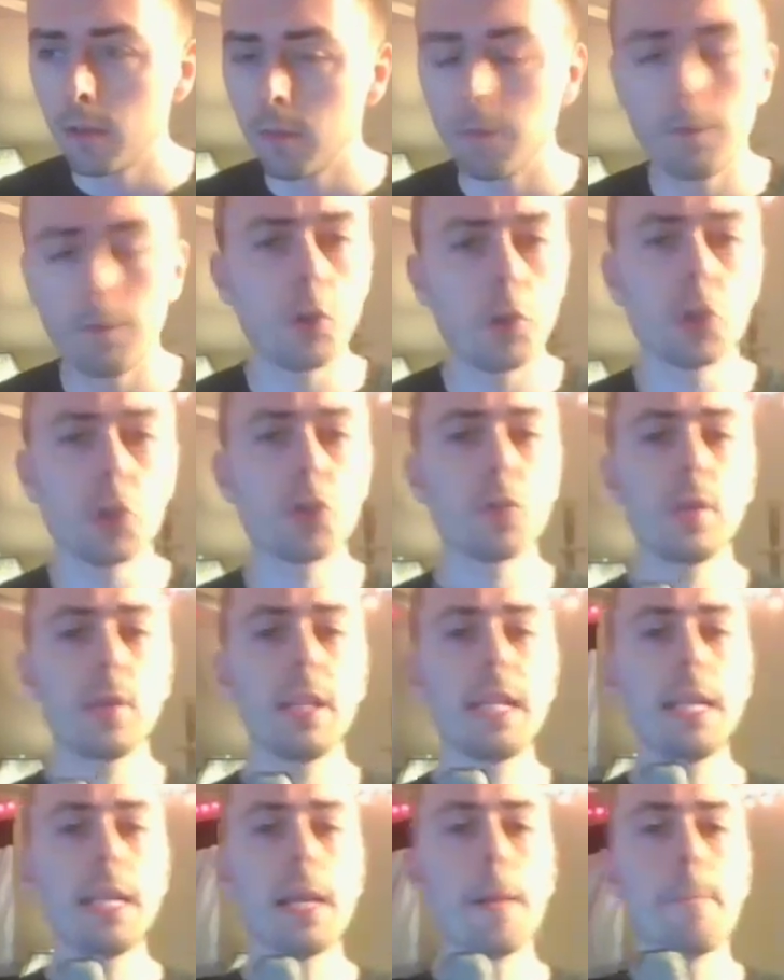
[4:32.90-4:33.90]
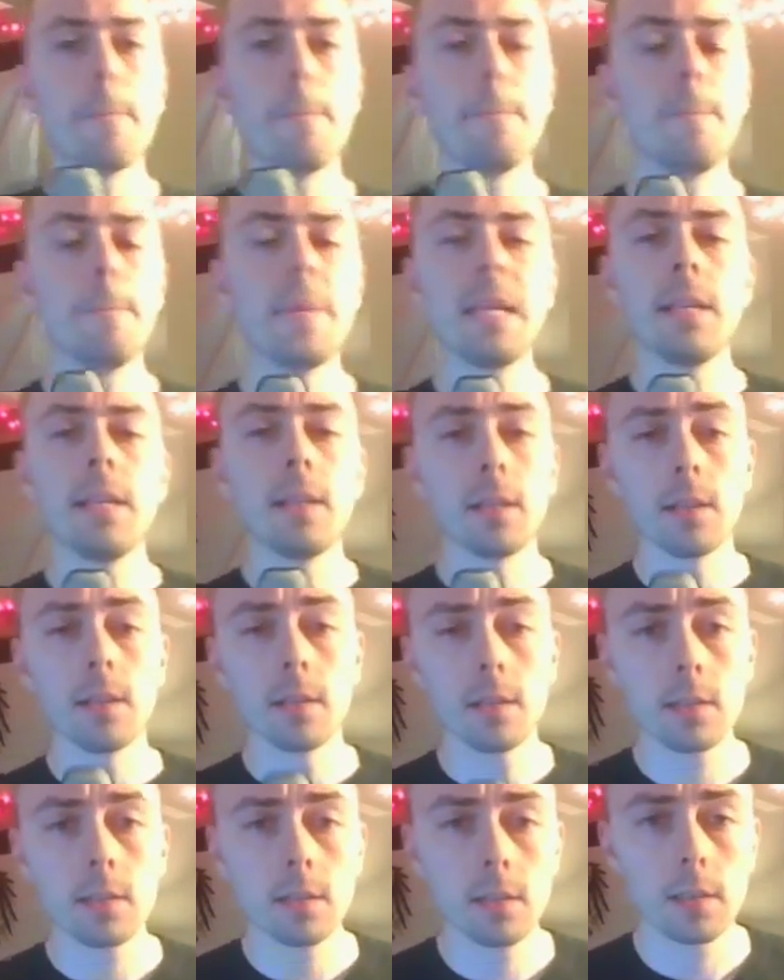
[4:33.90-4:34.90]
virtually
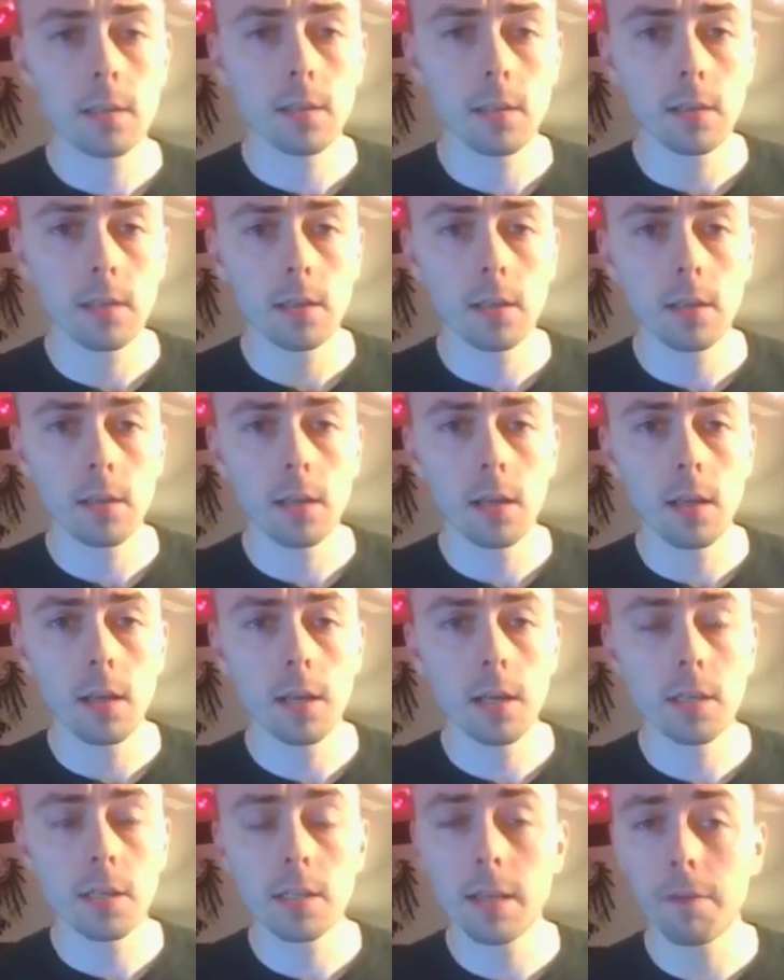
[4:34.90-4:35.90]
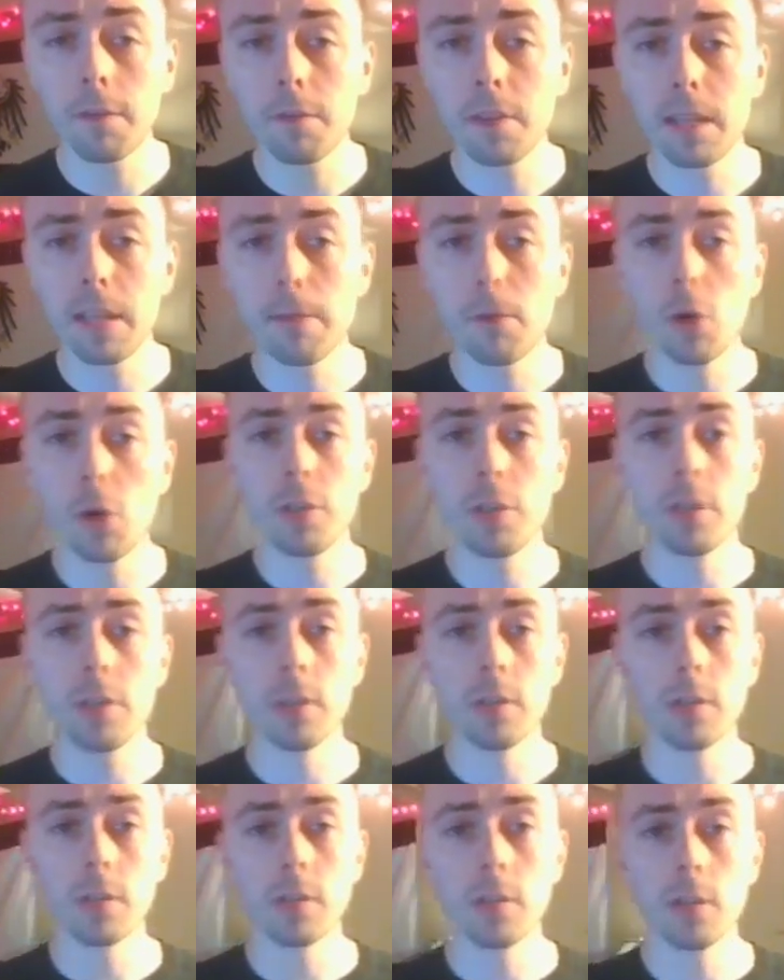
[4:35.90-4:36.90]
meaningless, except for the
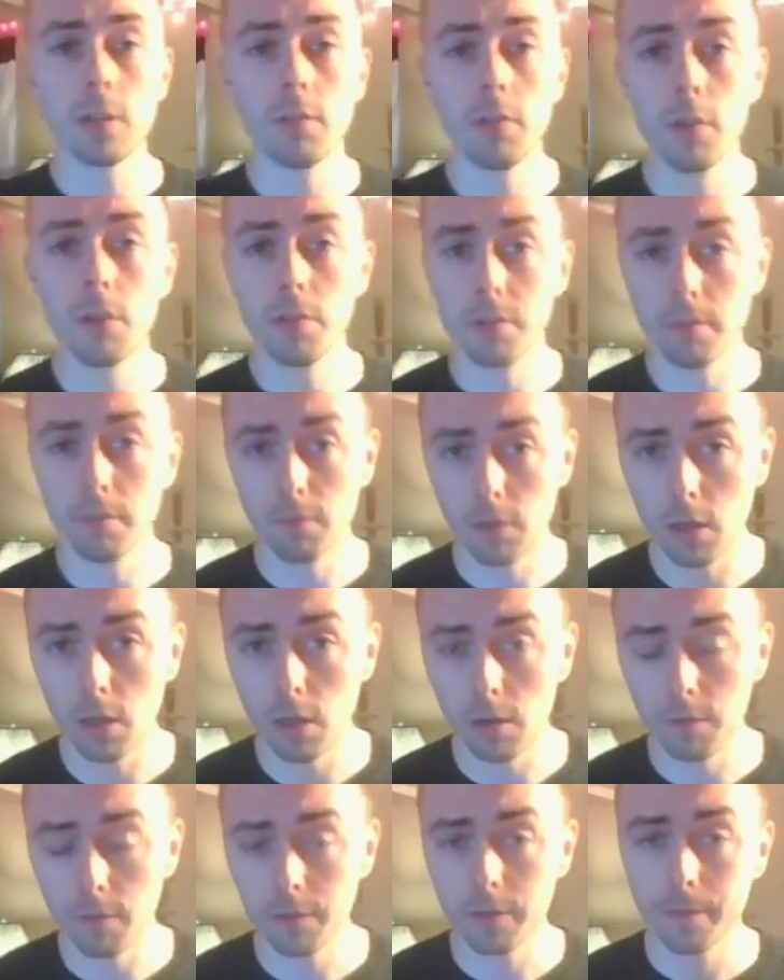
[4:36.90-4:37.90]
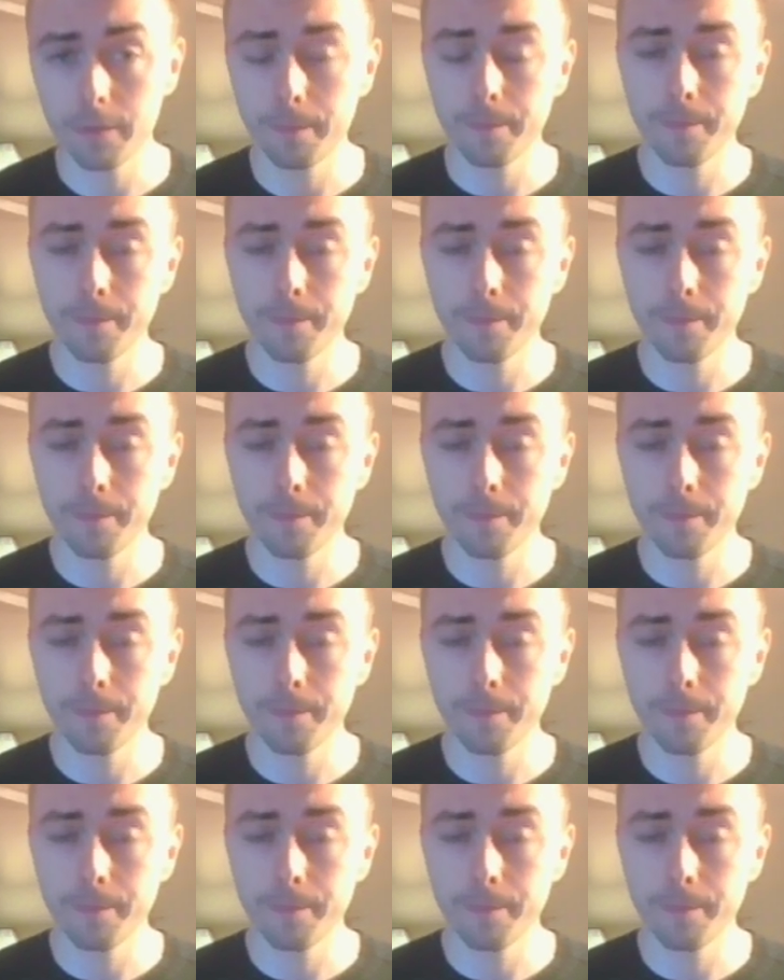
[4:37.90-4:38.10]
emotions of those involved.